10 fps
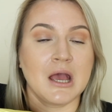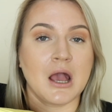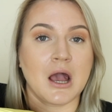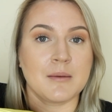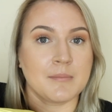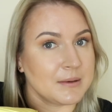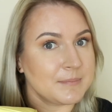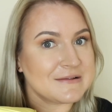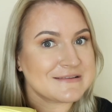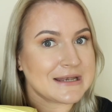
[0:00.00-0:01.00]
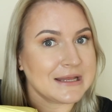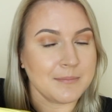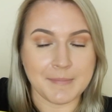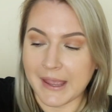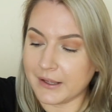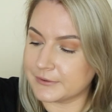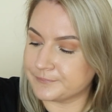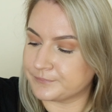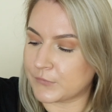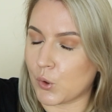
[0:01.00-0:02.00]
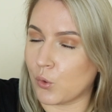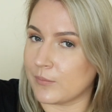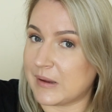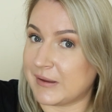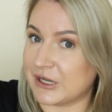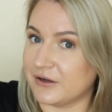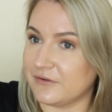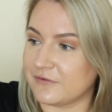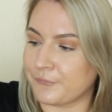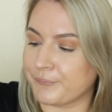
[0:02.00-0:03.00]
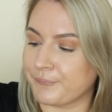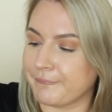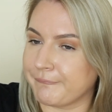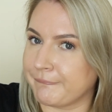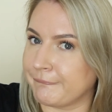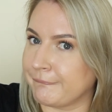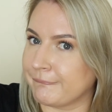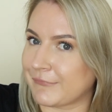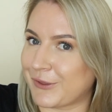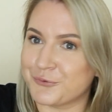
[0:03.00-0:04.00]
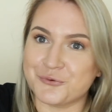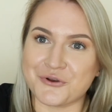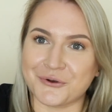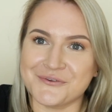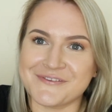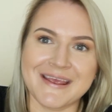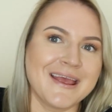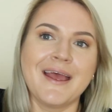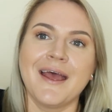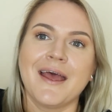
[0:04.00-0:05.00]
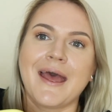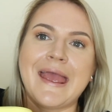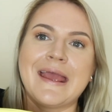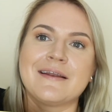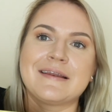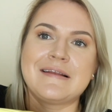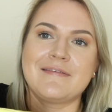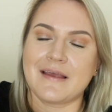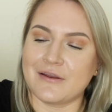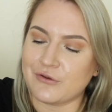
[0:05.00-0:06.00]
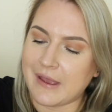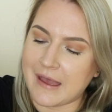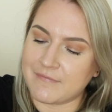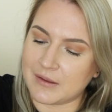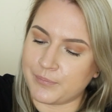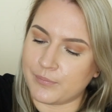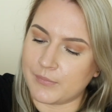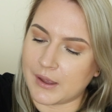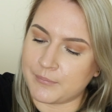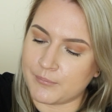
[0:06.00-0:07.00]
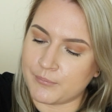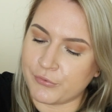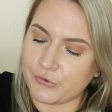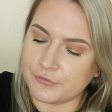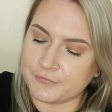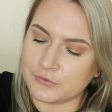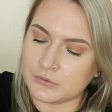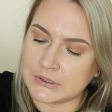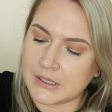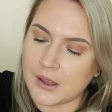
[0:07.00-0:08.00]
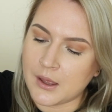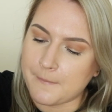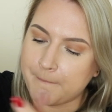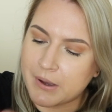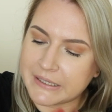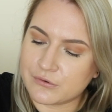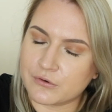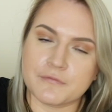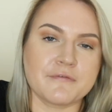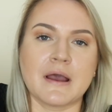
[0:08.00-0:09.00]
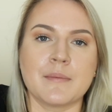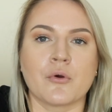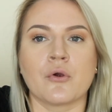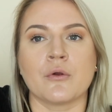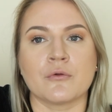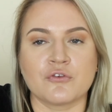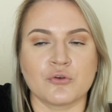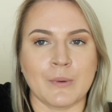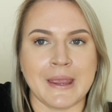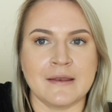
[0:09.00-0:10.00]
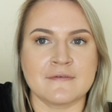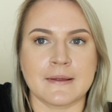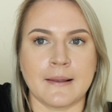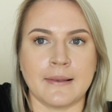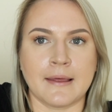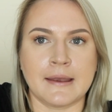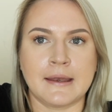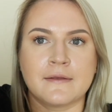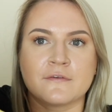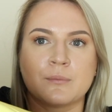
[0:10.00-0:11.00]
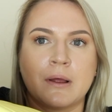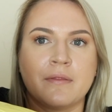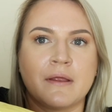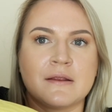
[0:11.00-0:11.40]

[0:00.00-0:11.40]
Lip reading: I might be sending it back. Or maybe not, who knows. And inside you have a beautiful microfiber suede lining as well, that